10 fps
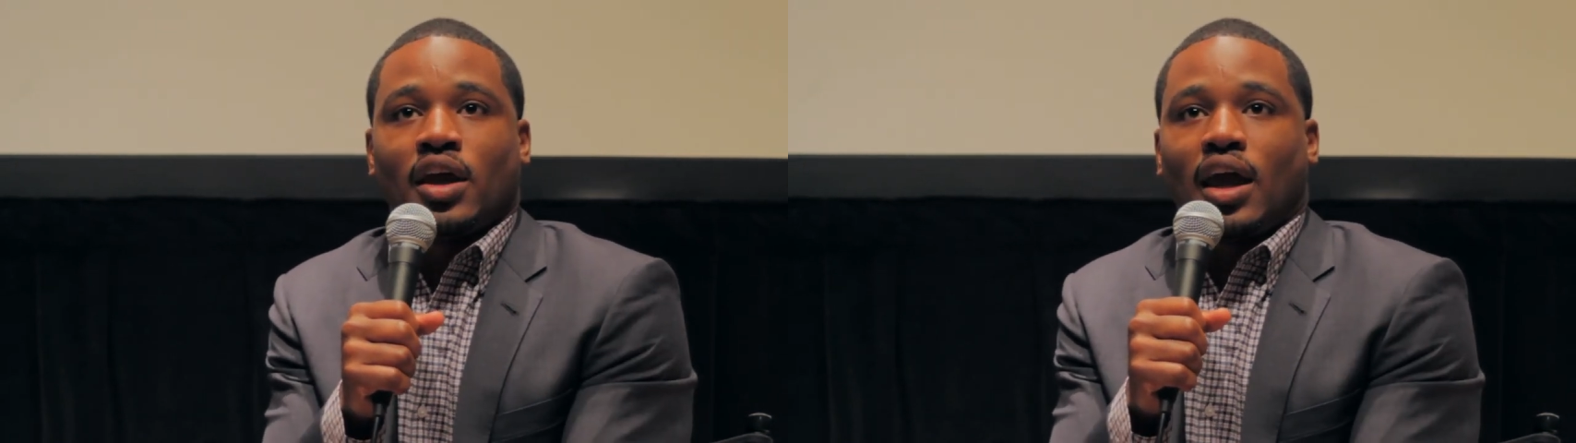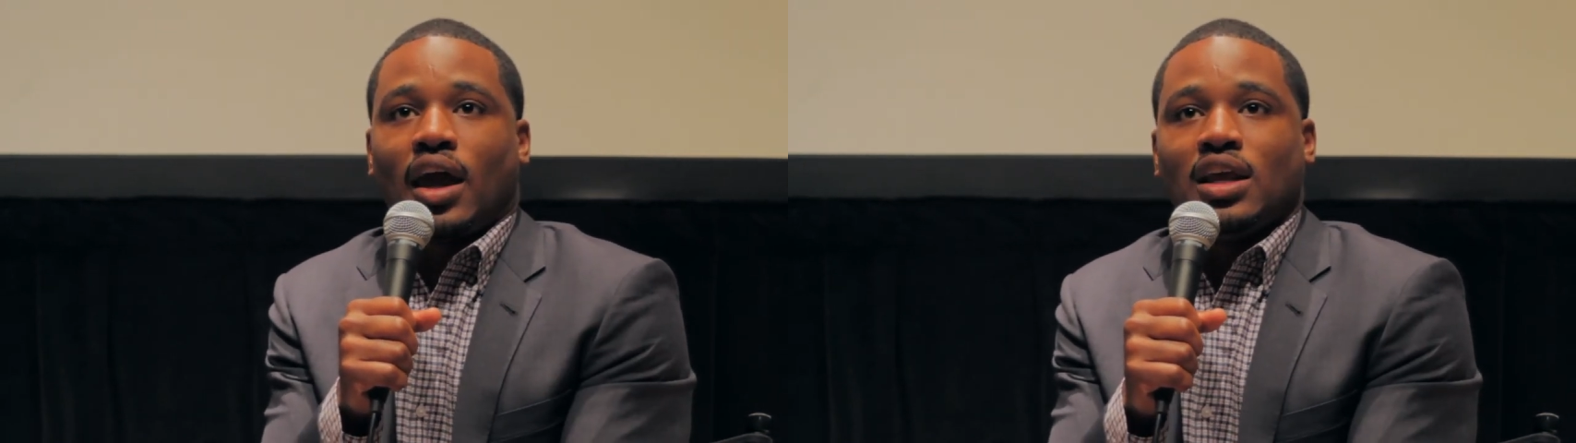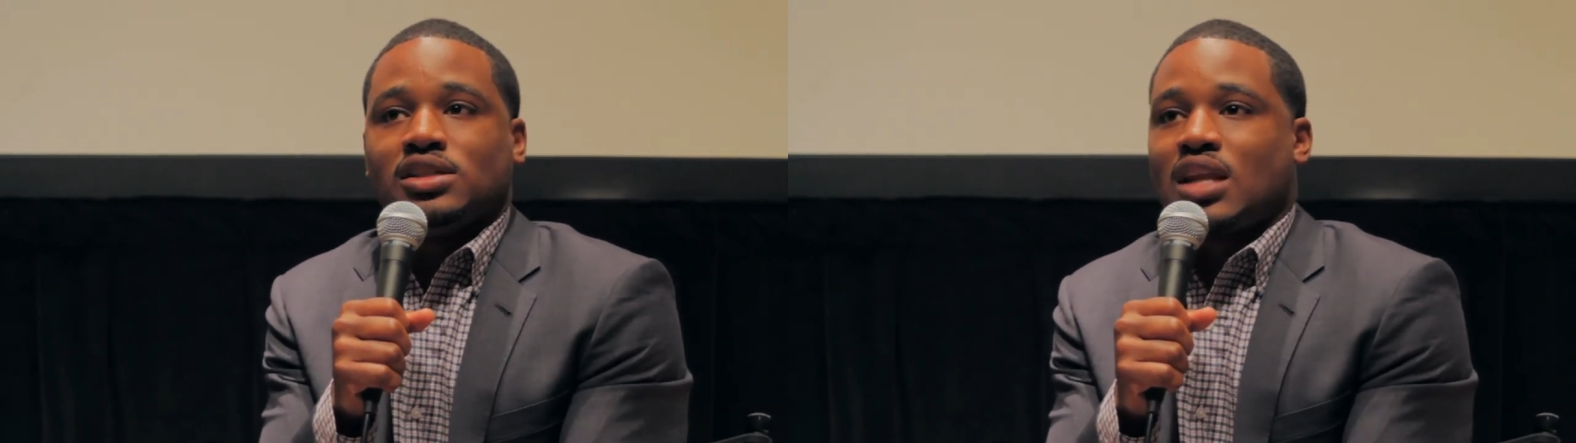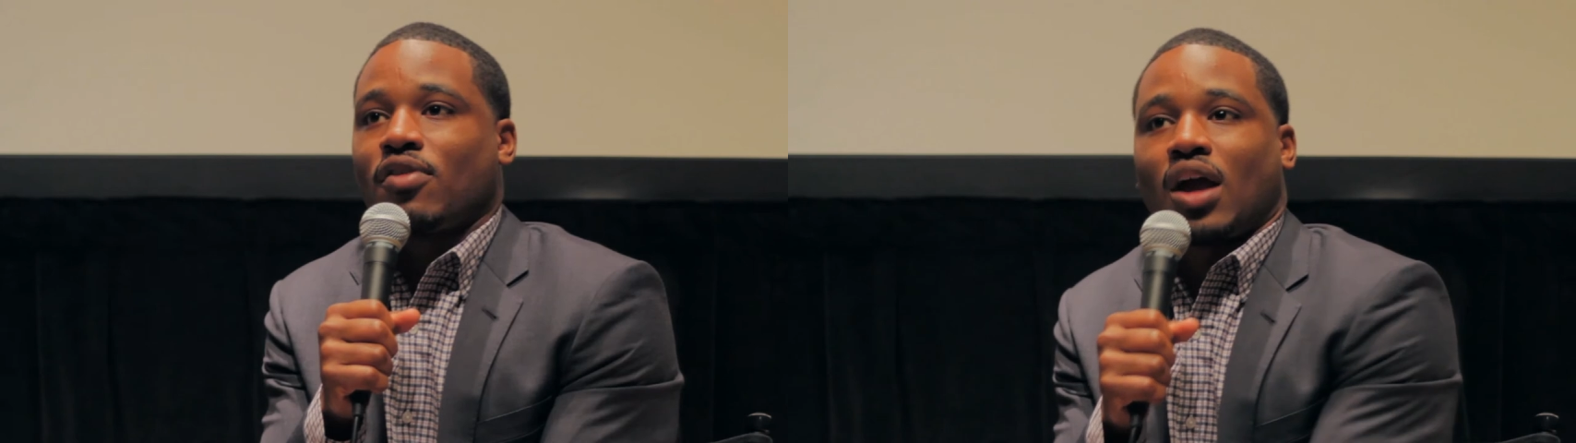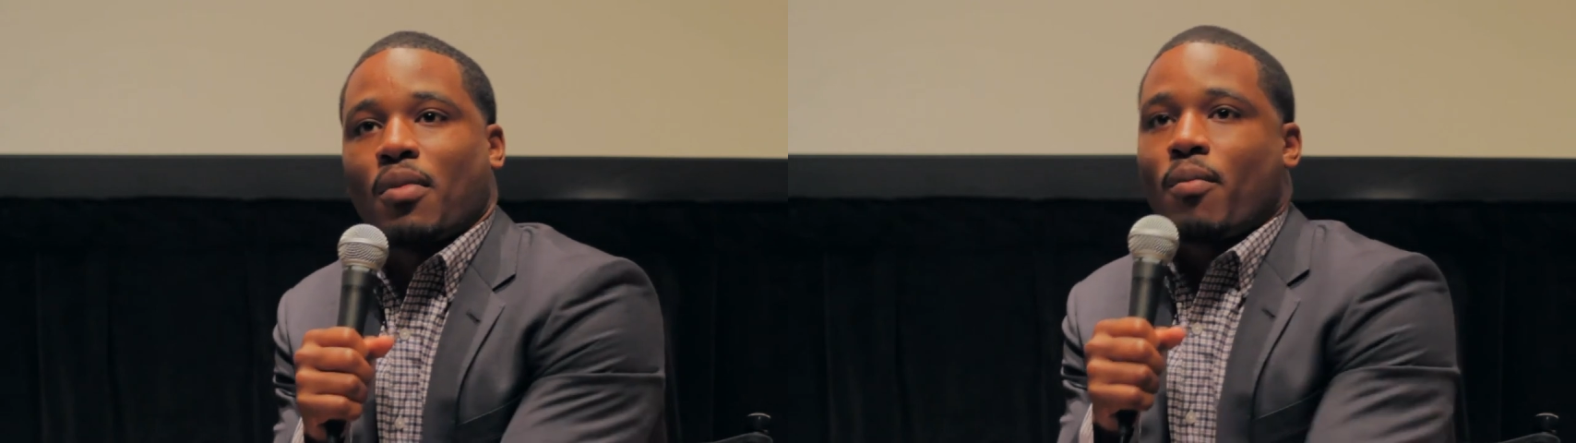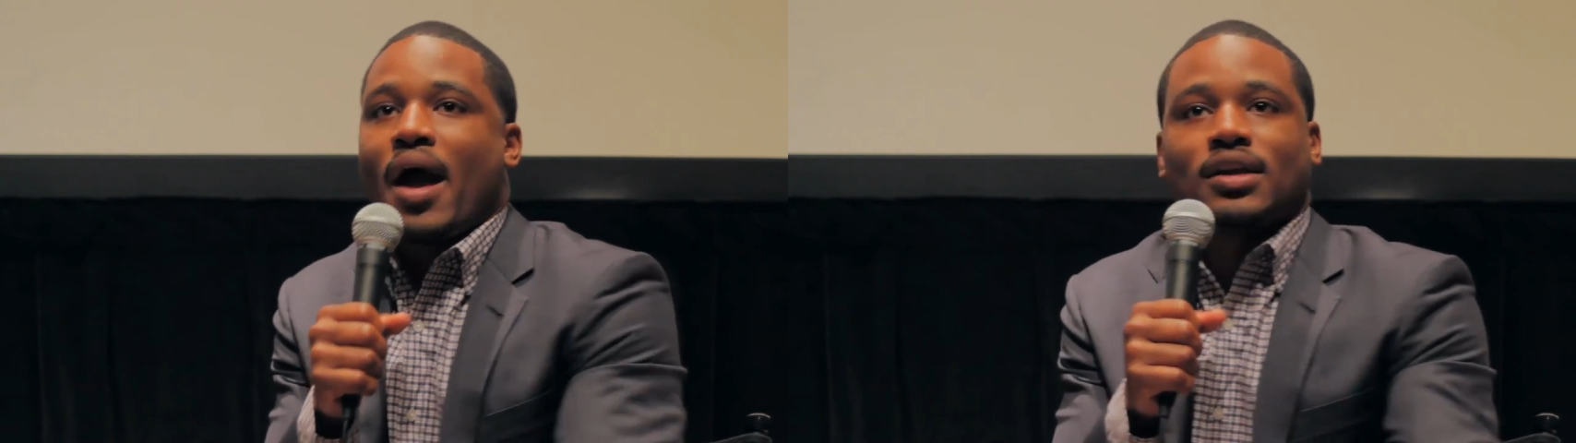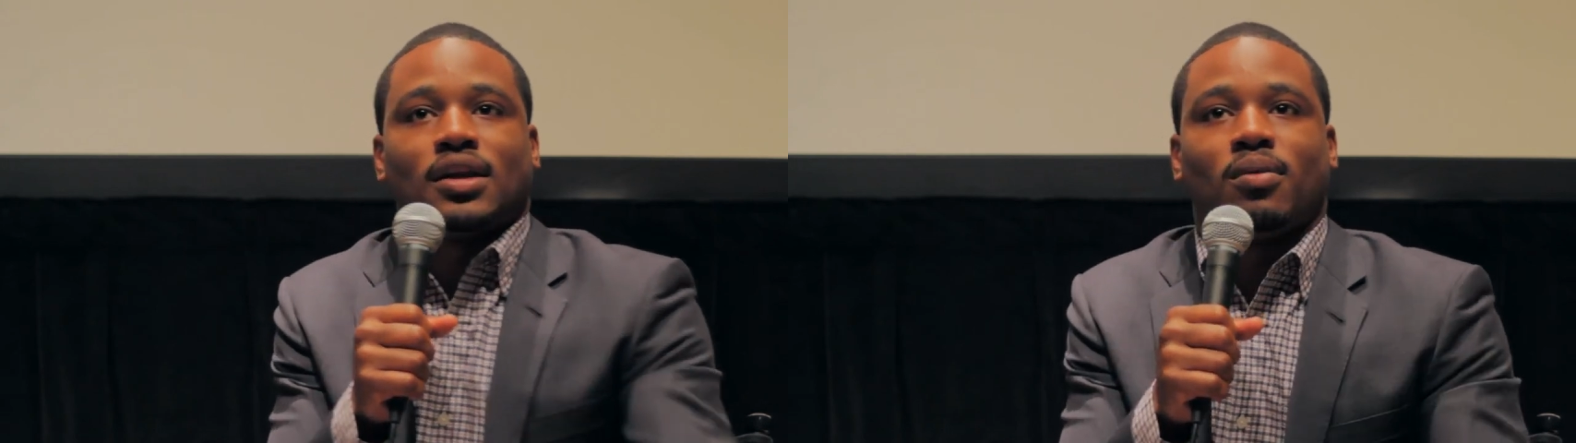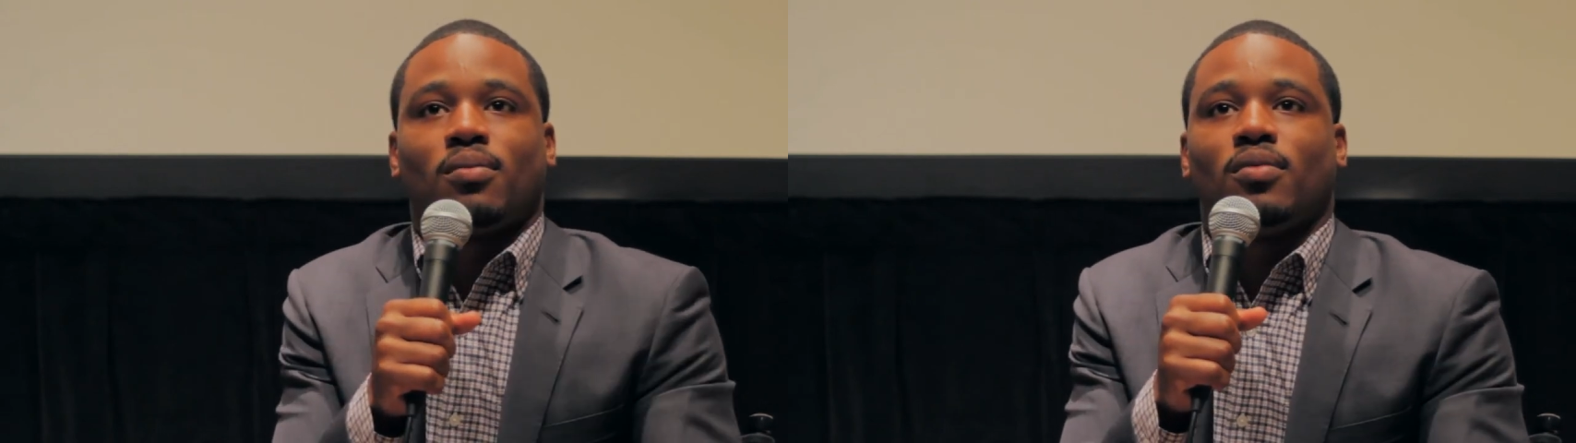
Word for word: and he's never coming back to them.